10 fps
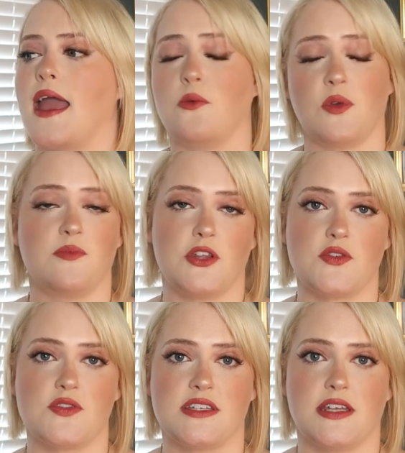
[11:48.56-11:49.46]
and we've been
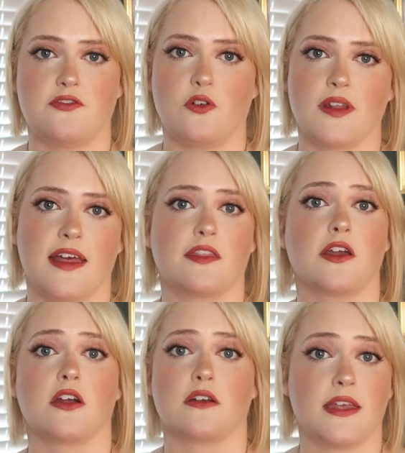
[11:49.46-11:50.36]
using it for like
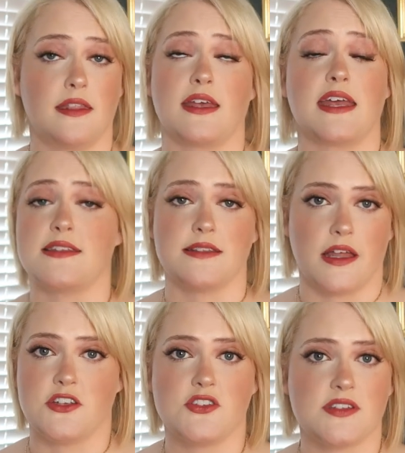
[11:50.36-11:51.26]
their the kids
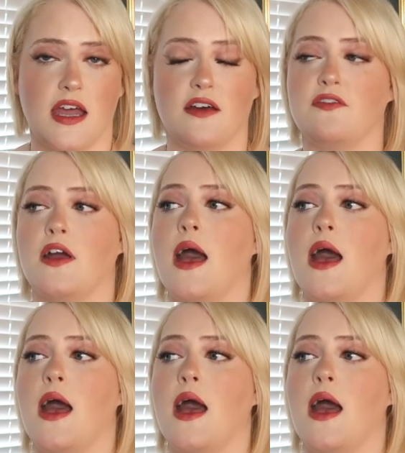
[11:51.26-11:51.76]
lunch stuff.